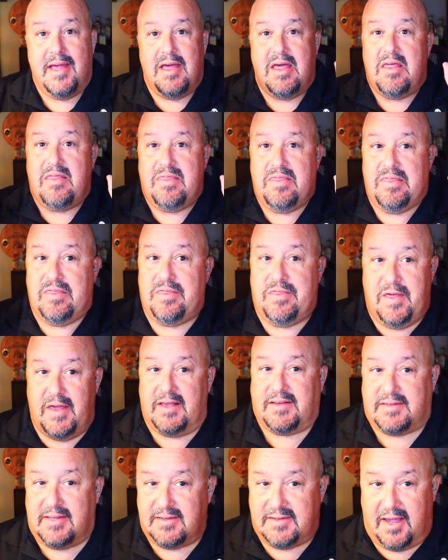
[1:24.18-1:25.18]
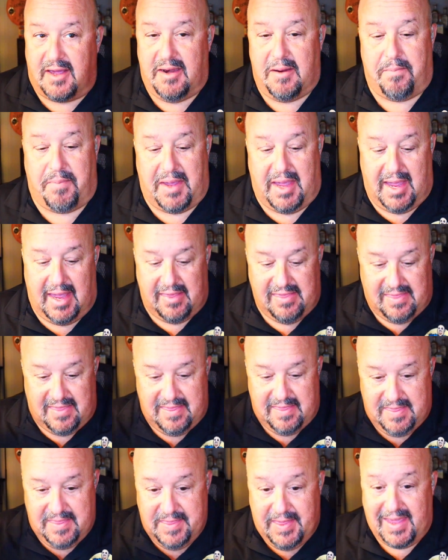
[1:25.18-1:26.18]
this is going to be
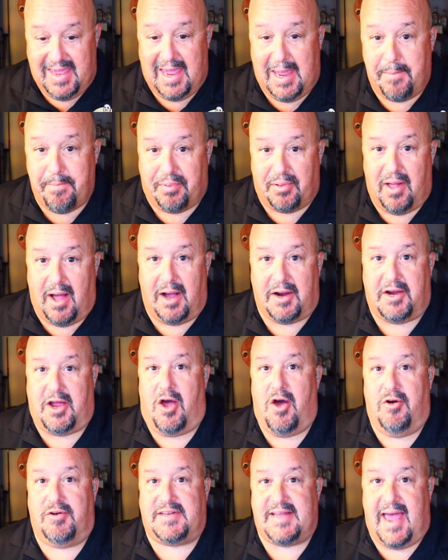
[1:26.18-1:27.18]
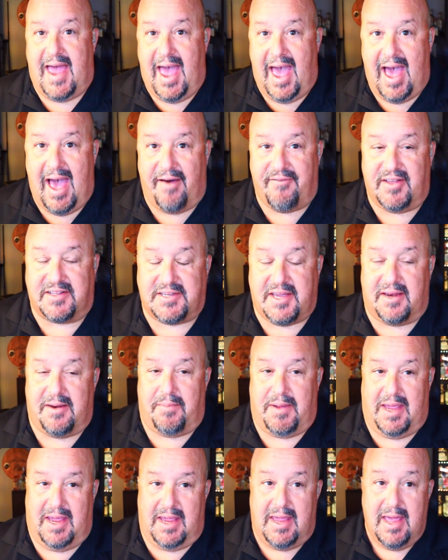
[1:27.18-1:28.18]
the Blanco to have. It's going to
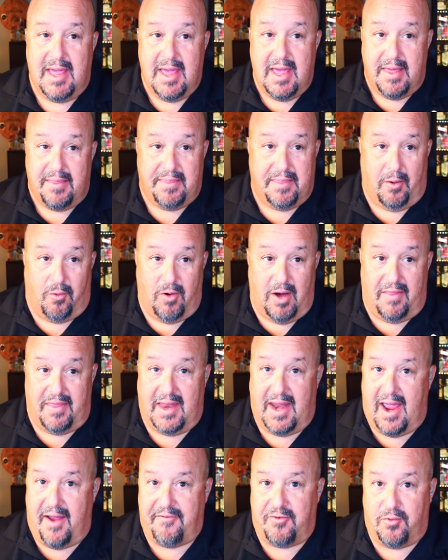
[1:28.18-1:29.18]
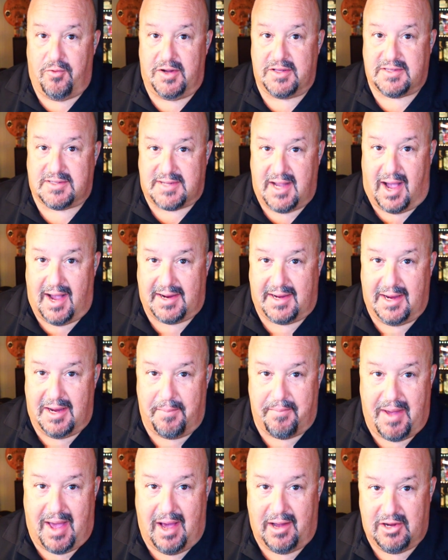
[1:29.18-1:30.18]
be the one that everyone's talking
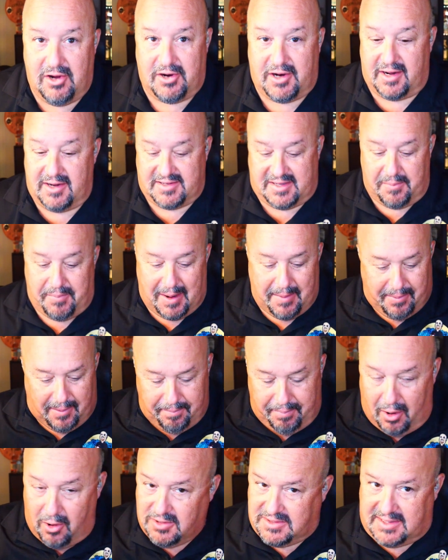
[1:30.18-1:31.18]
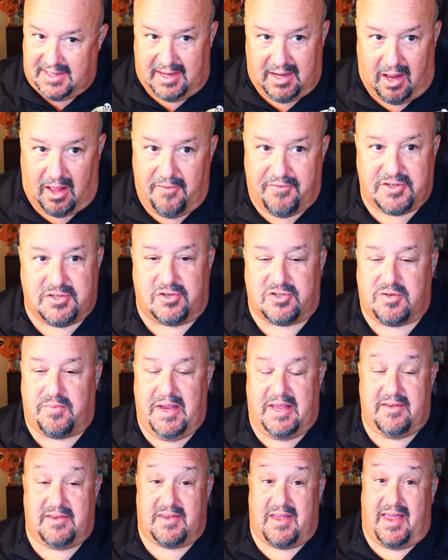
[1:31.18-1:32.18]
about. You're going to see people posting it all over social
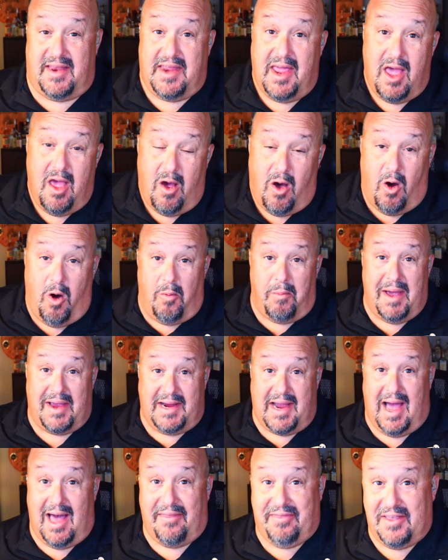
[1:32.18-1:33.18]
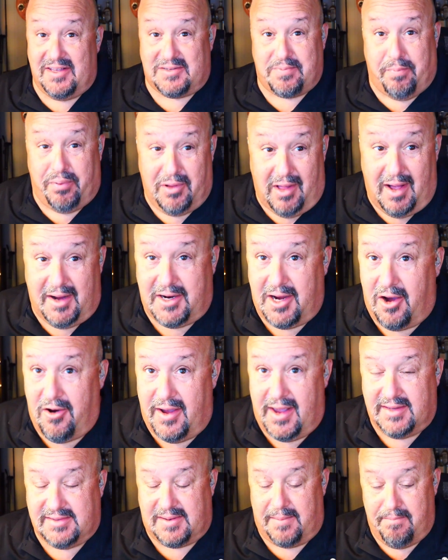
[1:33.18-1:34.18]
media saying, oh my God, this Blanco
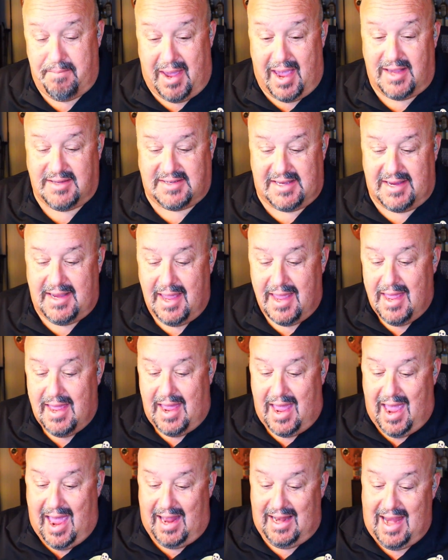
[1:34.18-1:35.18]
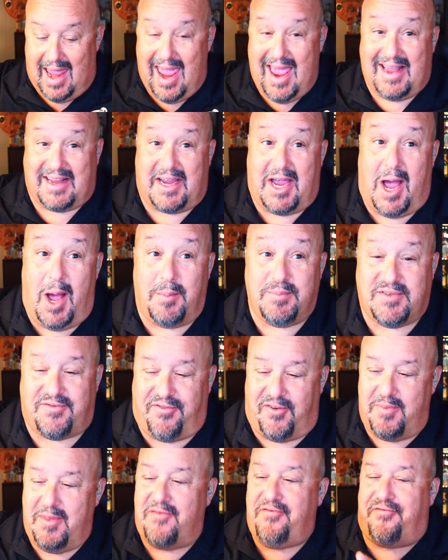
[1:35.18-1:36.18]
is amazing. And it comes
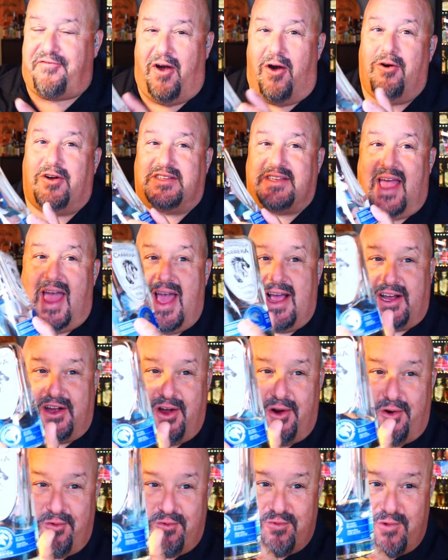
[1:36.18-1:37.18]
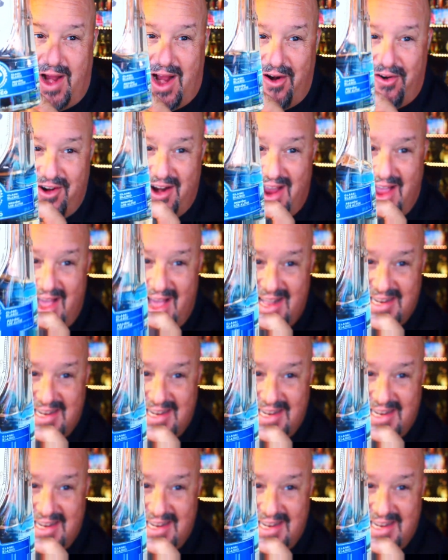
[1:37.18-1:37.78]
from the folks at Carrera